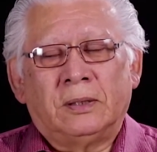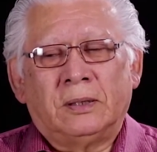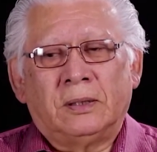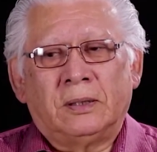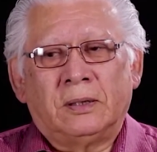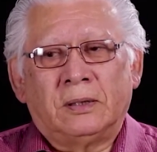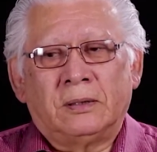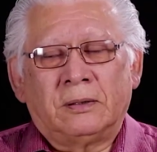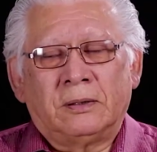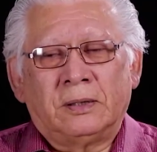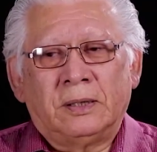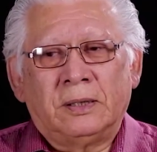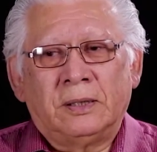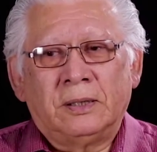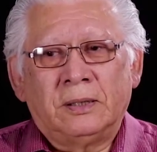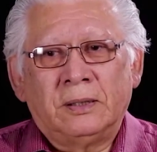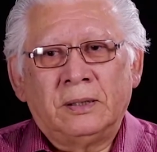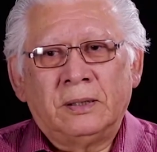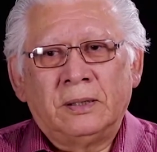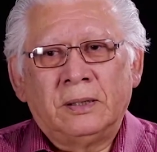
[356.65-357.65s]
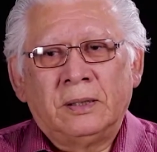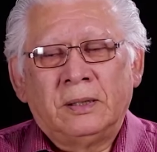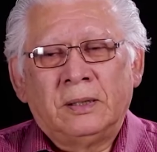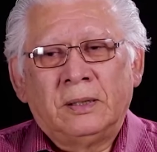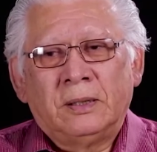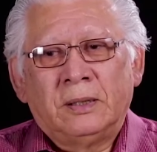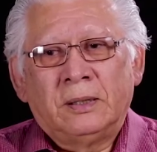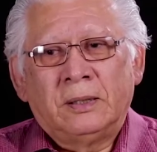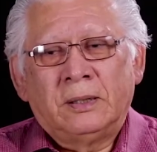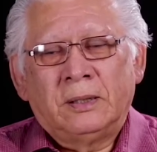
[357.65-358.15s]
our
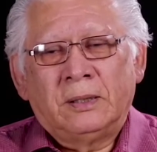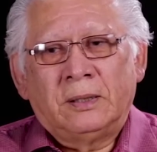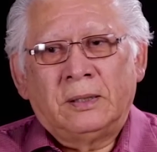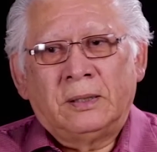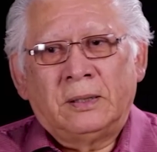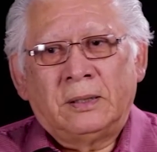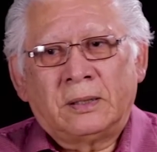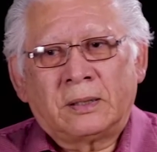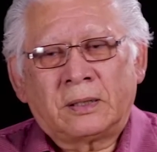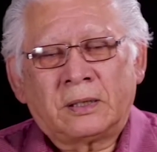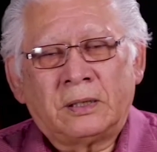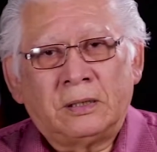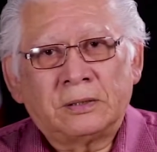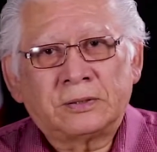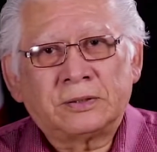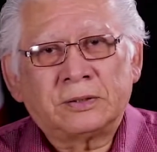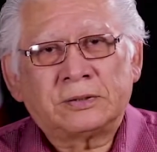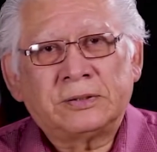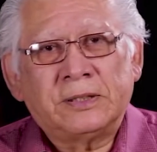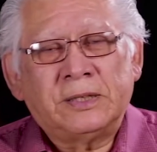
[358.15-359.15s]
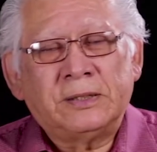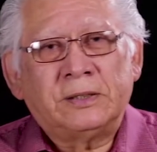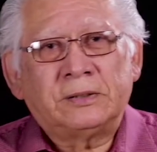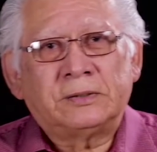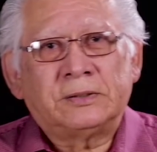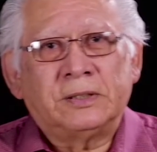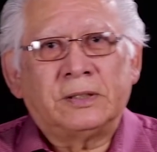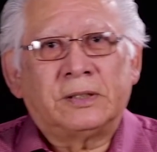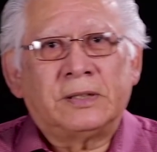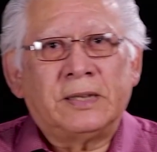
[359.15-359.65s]
culture
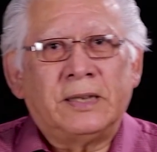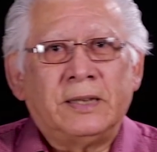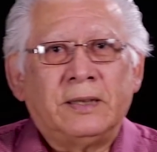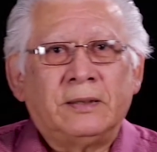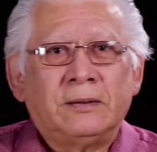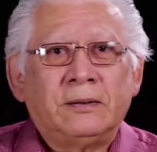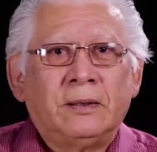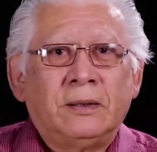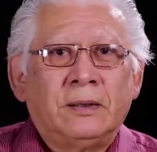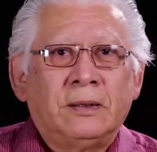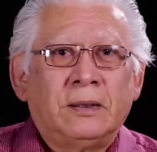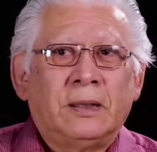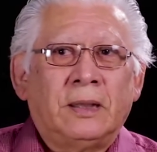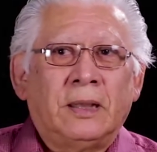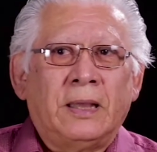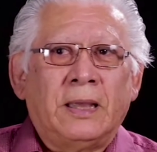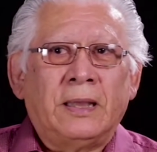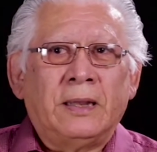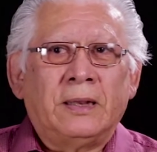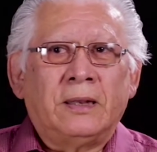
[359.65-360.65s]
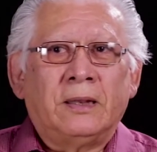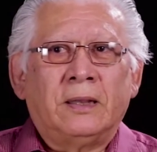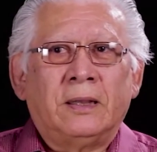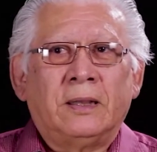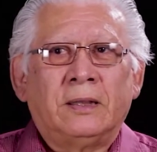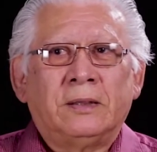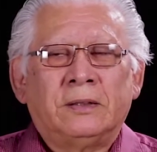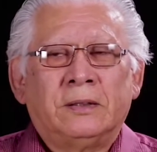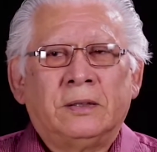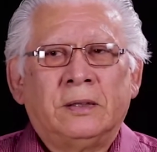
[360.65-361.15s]
centers in town
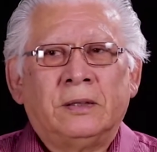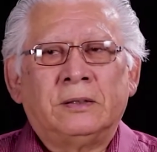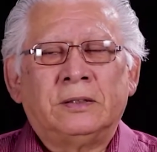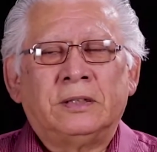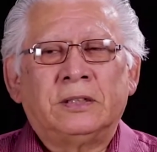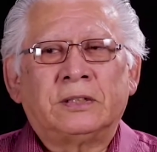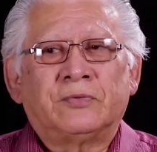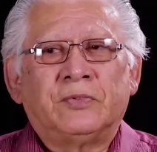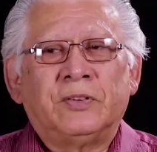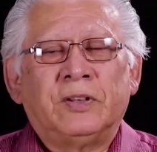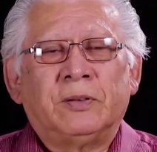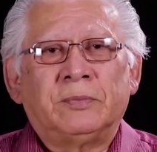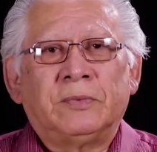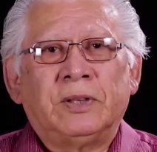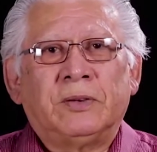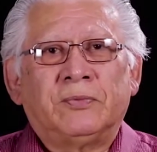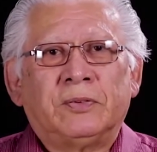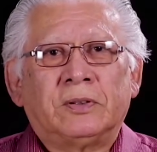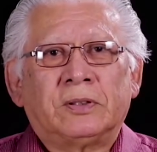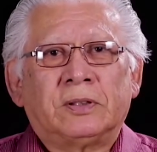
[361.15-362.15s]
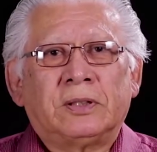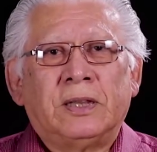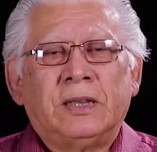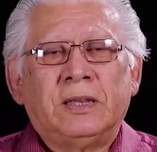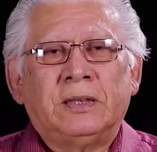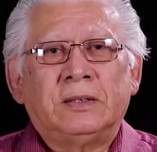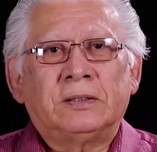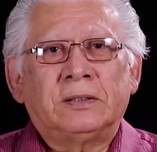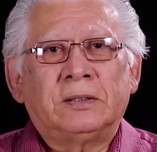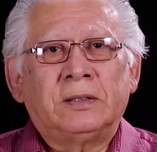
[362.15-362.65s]
and just film different
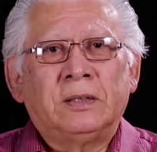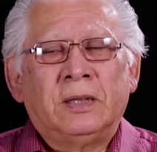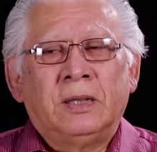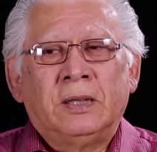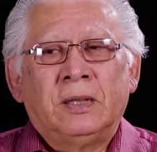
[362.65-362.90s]
things